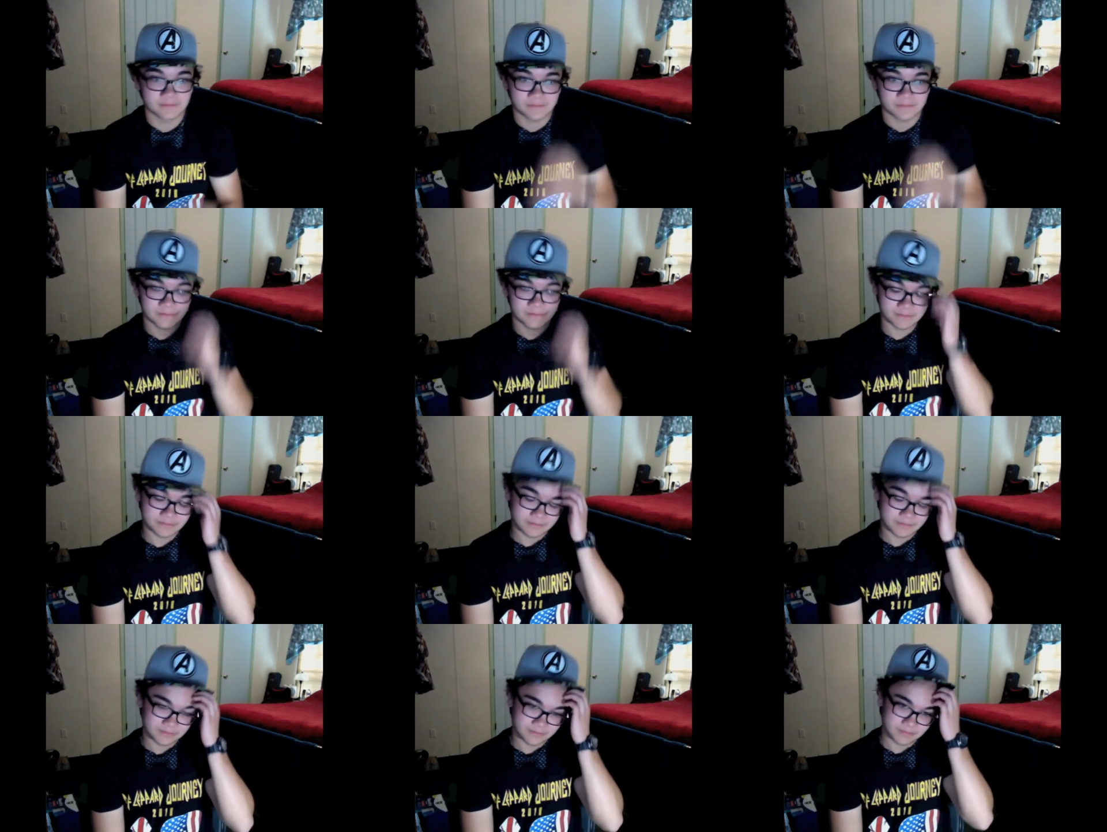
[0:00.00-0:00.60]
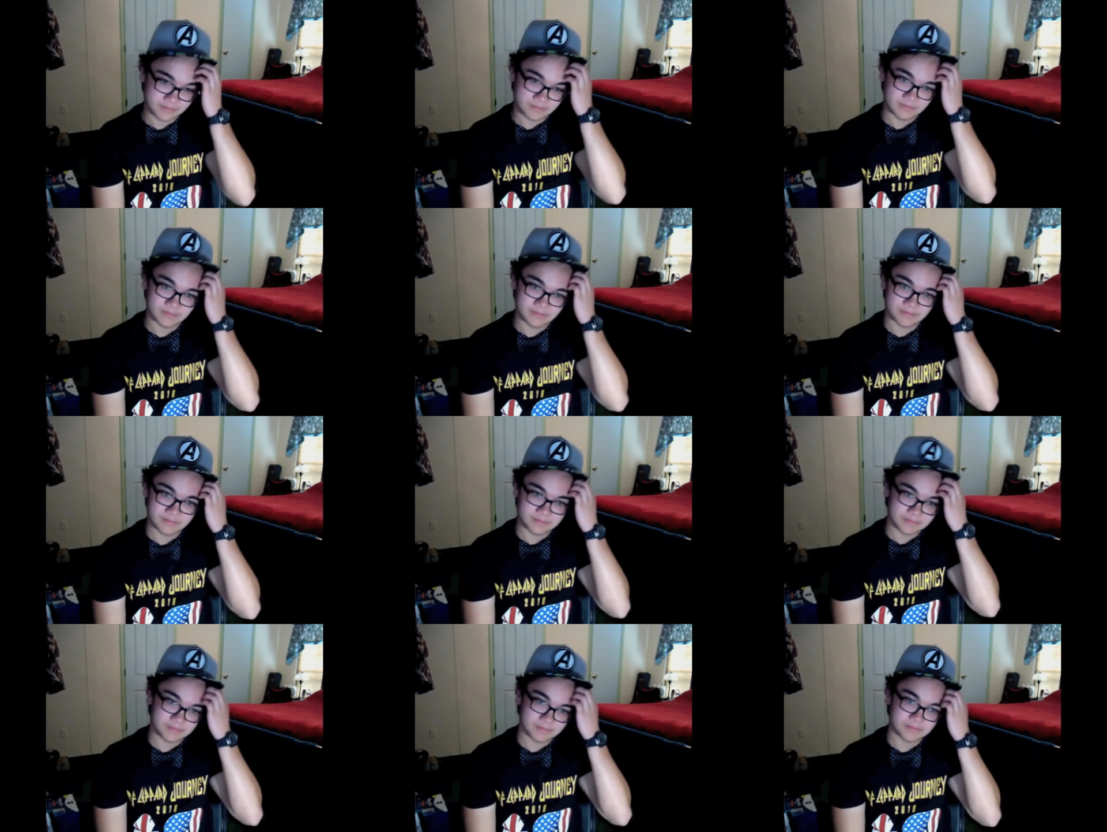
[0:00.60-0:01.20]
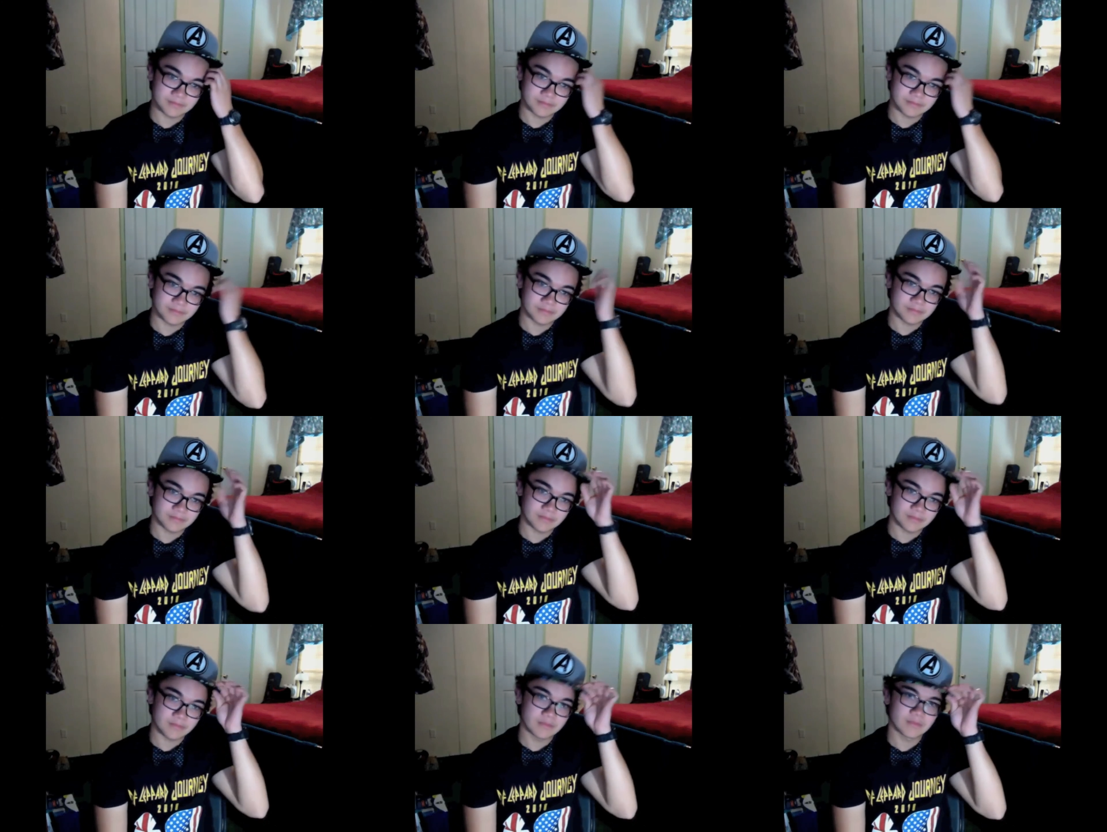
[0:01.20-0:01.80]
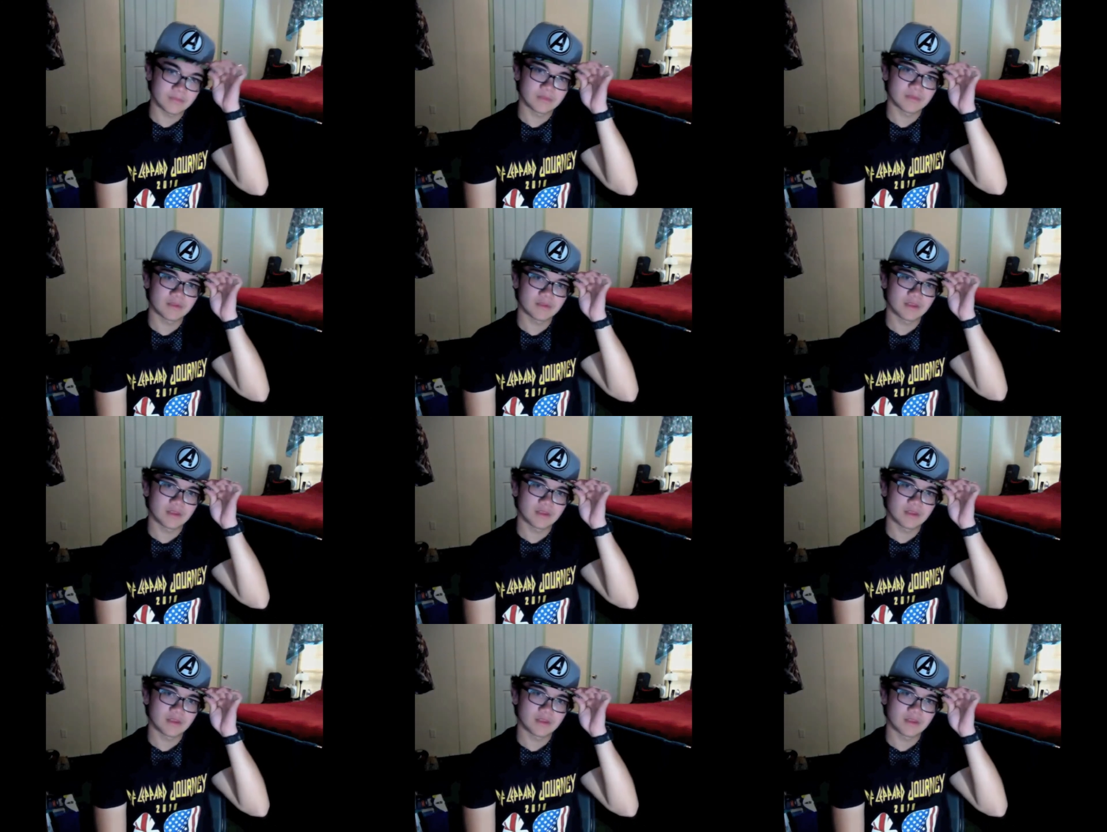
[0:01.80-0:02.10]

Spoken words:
(silence)